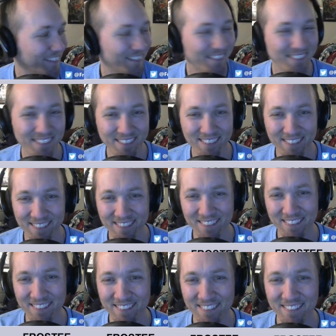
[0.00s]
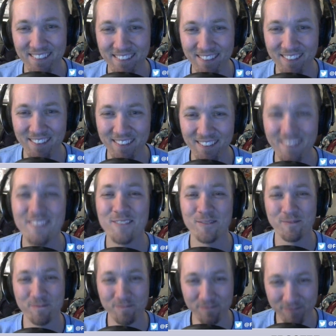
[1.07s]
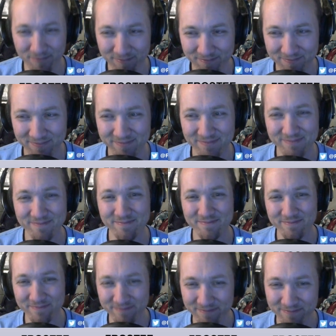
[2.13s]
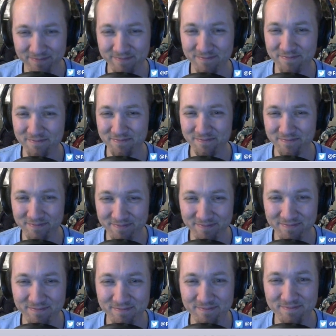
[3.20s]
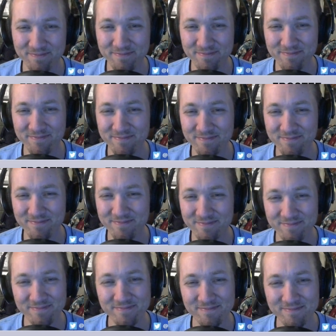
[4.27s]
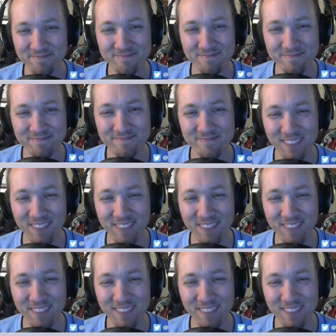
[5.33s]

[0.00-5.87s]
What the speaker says: (not speaking)